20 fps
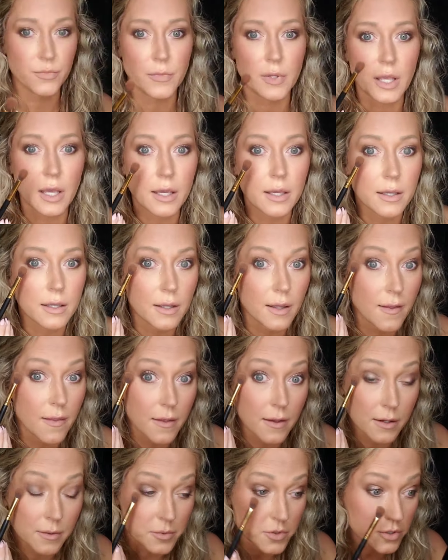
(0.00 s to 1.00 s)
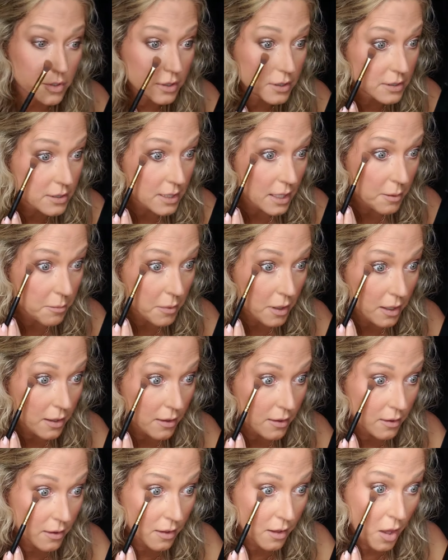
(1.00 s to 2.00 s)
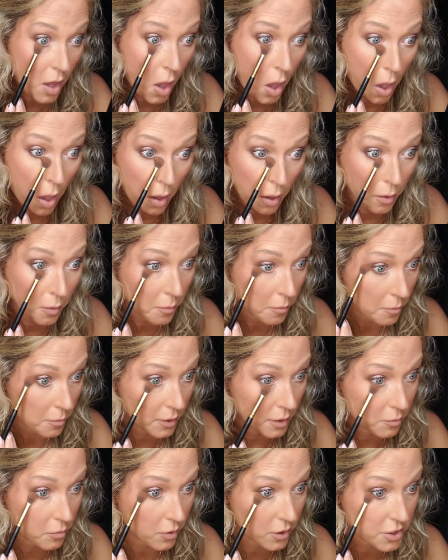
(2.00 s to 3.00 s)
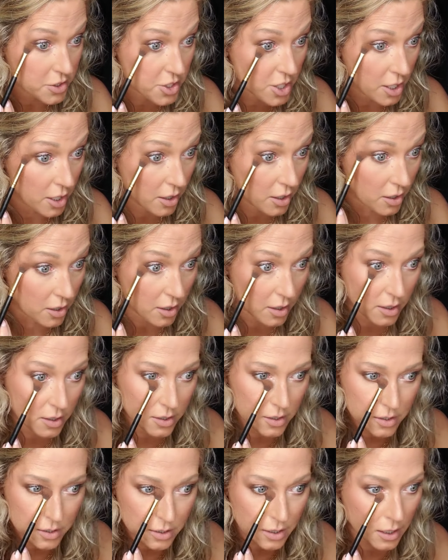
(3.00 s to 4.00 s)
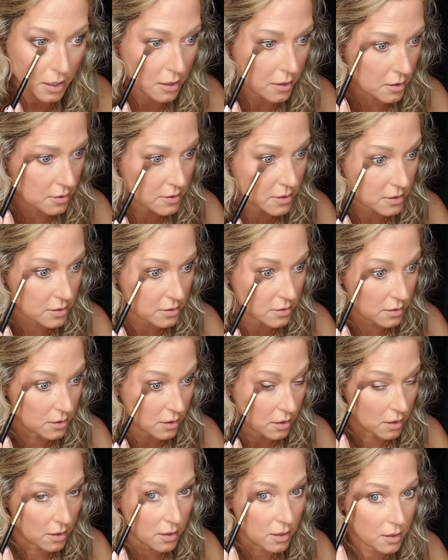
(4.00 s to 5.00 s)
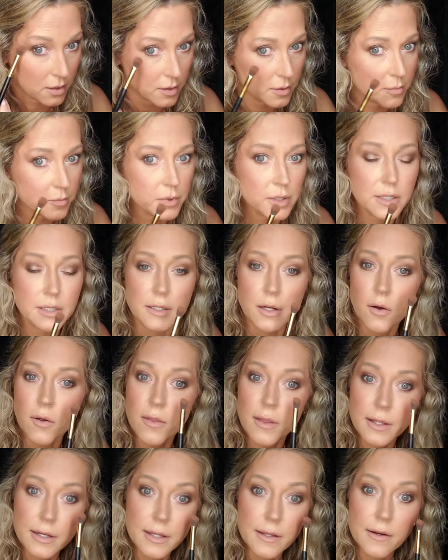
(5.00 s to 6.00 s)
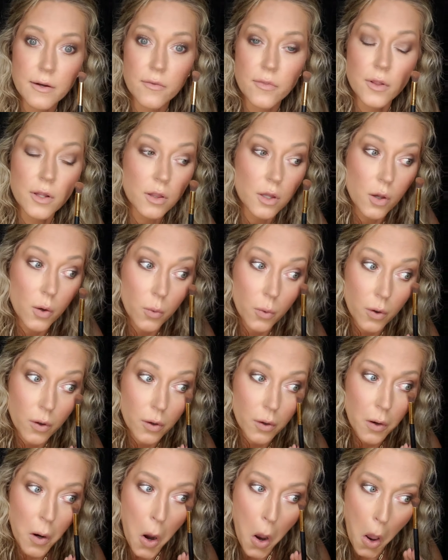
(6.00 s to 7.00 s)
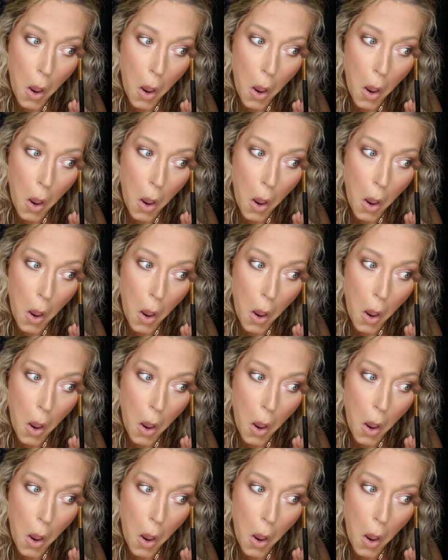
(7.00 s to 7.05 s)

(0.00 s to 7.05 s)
Okay, and then I'm just going to take my big brush here and just kind of blend all that in on the lower.